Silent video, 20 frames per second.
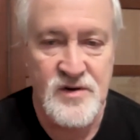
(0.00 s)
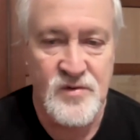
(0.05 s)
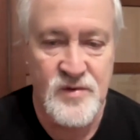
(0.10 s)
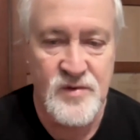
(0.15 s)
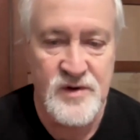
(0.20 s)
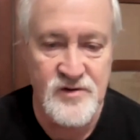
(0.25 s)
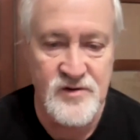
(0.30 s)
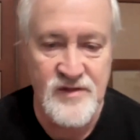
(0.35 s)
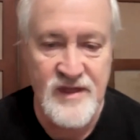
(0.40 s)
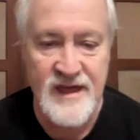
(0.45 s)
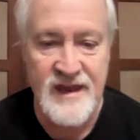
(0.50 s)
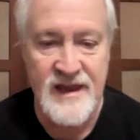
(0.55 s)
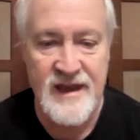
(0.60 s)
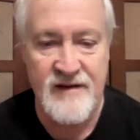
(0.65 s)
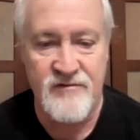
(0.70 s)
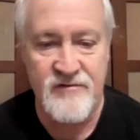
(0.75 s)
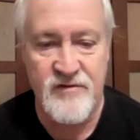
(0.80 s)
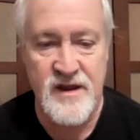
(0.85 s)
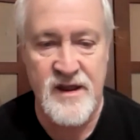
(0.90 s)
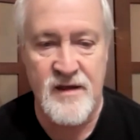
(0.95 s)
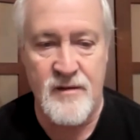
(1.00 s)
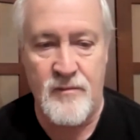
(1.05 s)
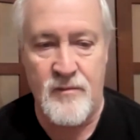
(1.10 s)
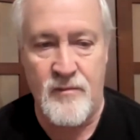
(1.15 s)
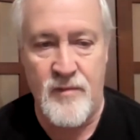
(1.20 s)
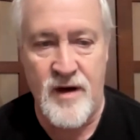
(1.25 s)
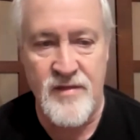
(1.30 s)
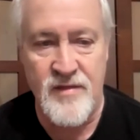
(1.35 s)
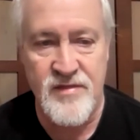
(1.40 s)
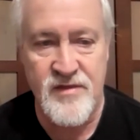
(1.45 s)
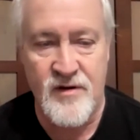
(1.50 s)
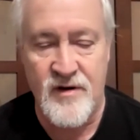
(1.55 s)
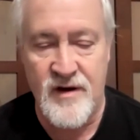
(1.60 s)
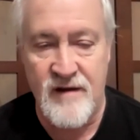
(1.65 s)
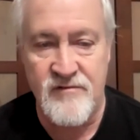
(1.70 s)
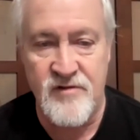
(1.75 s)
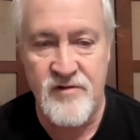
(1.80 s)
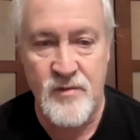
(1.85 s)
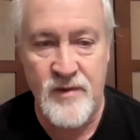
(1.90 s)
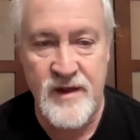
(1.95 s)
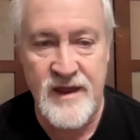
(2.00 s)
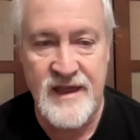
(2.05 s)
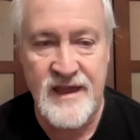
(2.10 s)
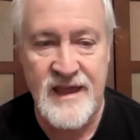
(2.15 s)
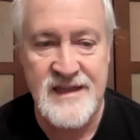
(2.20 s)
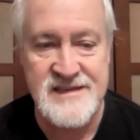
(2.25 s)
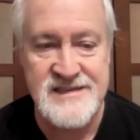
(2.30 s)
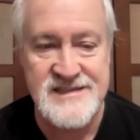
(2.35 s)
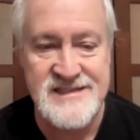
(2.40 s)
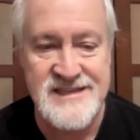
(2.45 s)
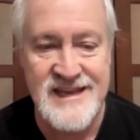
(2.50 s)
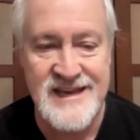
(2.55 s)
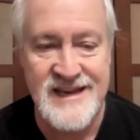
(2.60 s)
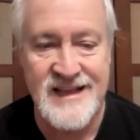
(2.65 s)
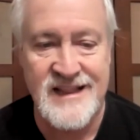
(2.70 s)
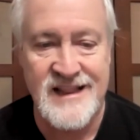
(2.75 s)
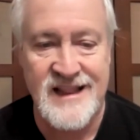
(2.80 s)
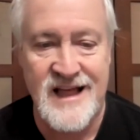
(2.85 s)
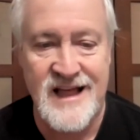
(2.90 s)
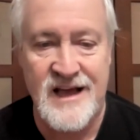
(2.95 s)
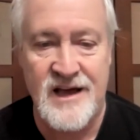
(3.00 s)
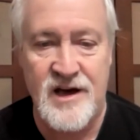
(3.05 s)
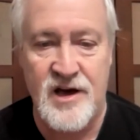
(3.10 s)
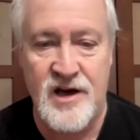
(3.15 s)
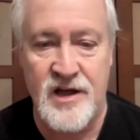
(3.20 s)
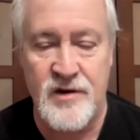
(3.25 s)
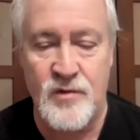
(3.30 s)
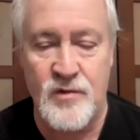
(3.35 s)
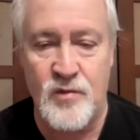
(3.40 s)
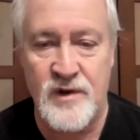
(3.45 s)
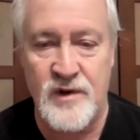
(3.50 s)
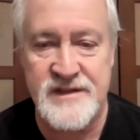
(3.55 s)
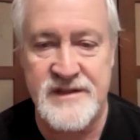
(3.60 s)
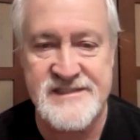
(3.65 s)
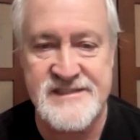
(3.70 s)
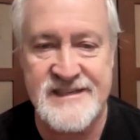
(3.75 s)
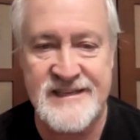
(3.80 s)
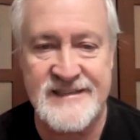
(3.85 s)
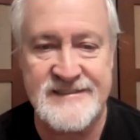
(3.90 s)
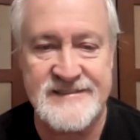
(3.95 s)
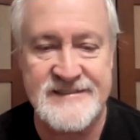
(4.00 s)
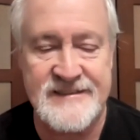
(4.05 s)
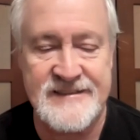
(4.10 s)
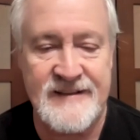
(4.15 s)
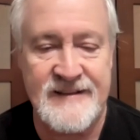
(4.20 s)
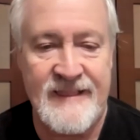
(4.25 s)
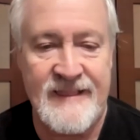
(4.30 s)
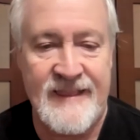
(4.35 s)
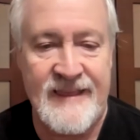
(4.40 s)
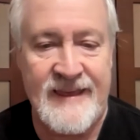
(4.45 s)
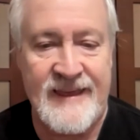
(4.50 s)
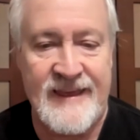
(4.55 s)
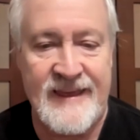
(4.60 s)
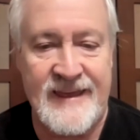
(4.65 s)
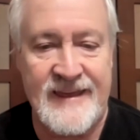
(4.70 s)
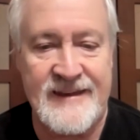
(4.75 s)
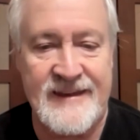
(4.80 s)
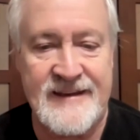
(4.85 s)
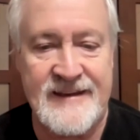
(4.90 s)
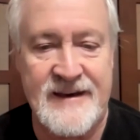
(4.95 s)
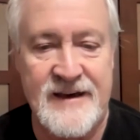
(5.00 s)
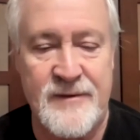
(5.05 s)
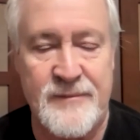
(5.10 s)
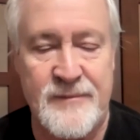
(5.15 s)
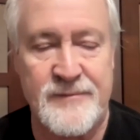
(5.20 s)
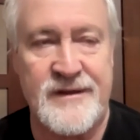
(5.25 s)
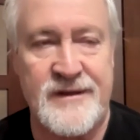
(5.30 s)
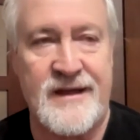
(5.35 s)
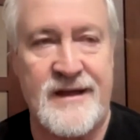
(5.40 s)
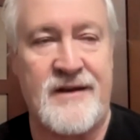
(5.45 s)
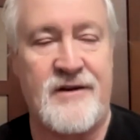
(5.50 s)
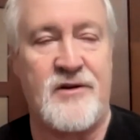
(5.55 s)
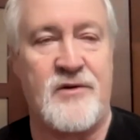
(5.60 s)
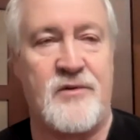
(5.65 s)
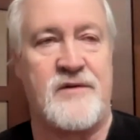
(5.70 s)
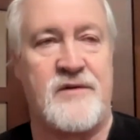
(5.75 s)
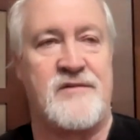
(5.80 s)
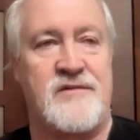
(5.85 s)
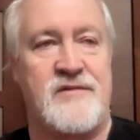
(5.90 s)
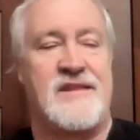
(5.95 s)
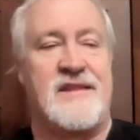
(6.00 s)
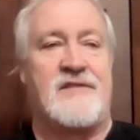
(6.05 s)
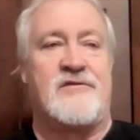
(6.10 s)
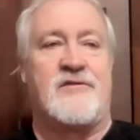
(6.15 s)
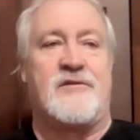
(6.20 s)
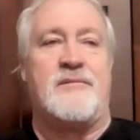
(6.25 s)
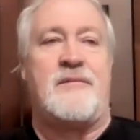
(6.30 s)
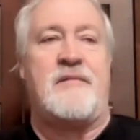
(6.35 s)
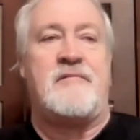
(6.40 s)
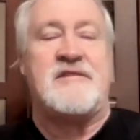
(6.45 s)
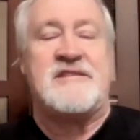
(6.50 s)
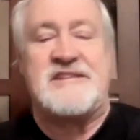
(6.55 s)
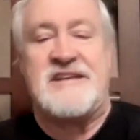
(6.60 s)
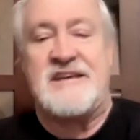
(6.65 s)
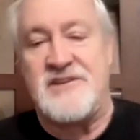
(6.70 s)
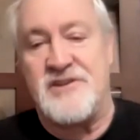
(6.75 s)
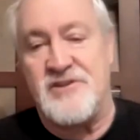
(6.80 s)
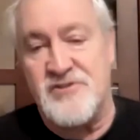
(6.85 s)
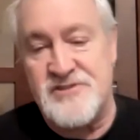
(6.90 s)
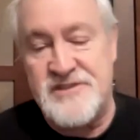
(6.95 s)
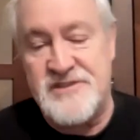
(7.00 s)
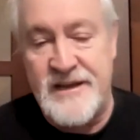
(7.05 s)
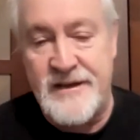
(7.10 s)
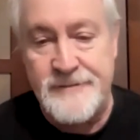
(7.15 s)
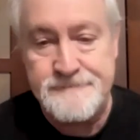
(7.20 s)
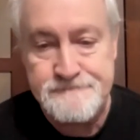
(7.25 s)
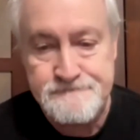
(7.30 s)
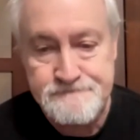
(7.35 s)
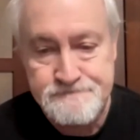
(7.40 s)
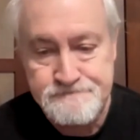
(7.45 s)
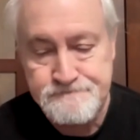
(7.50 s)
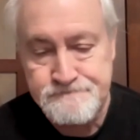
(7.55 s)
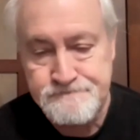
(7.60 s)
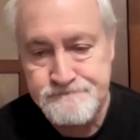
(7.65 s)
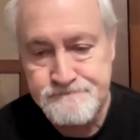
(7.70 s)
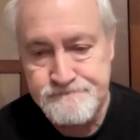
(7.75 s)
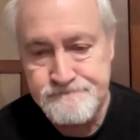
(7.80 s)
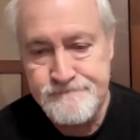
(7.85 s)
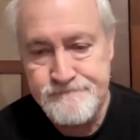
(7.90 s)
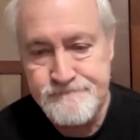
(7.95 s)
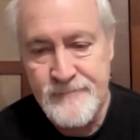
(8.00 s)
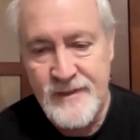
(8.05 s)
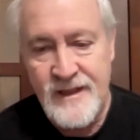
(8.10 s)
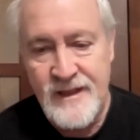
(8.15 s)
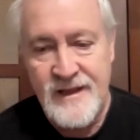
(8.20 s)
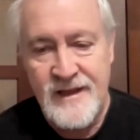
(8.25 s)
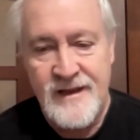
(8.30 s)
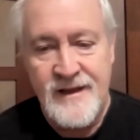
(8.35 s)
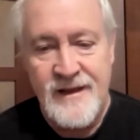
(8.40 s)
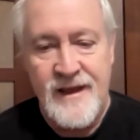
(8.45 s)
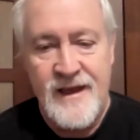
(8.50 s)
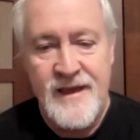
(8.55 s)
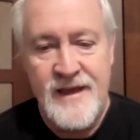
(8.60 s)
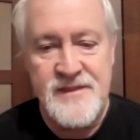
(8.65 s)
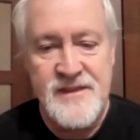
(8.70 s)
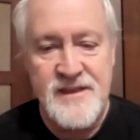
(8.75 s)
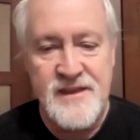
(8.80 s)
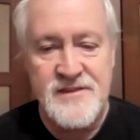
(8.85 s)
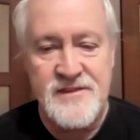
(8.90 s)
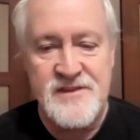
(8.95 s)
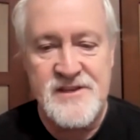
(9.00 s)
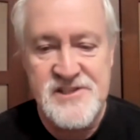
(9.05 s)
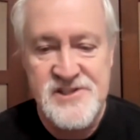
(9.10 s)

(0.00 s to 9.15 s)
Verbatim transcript: we do that every month or every week at 10 o'clock on Wednesdays. And um, I don't know, we've done that for maybe 10 years now. And then